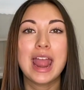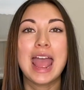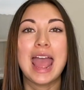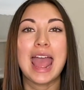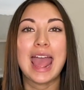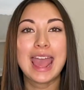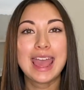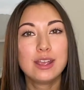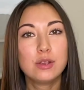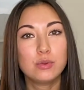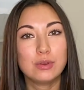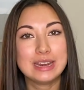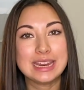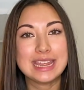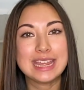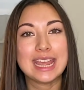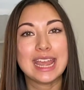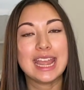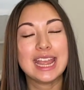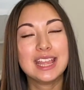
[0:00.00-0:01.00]

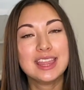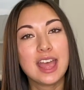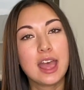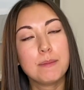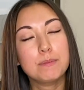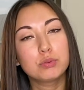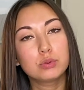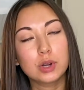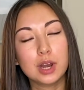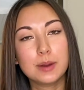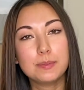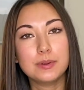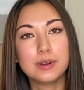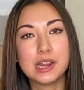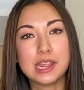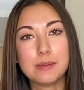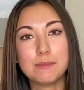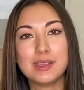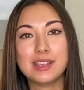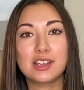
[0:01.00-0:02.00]
equity in that
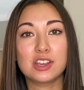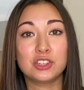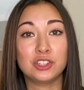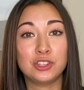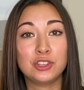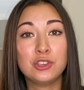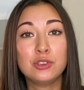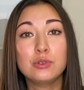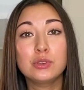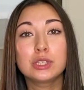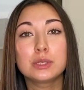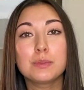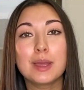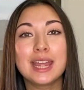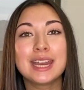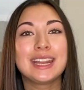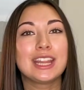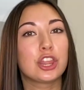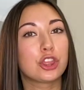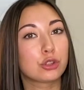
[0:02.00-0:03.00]
property because you
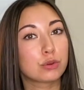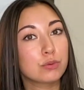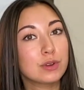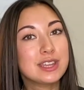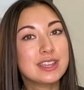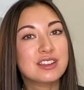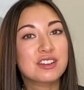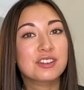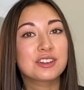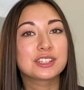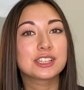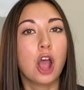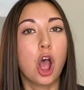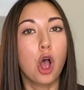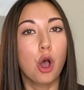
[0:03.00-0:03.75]
spent 3 years